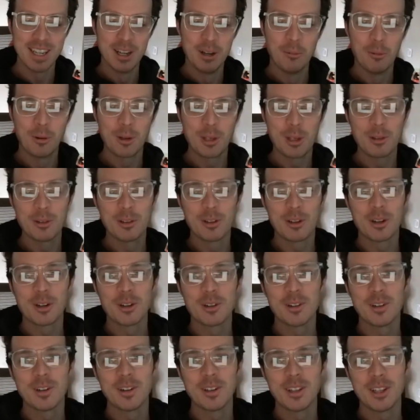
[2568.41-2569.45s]
Well, you
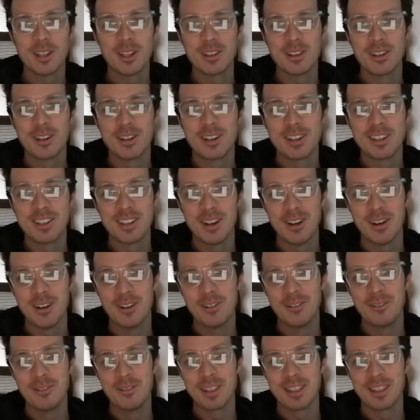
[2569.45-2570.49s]
learn though,
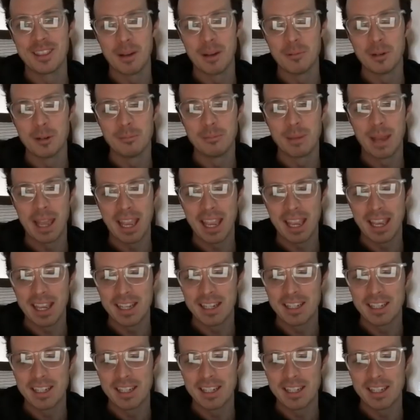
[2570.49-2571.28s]
with double pane,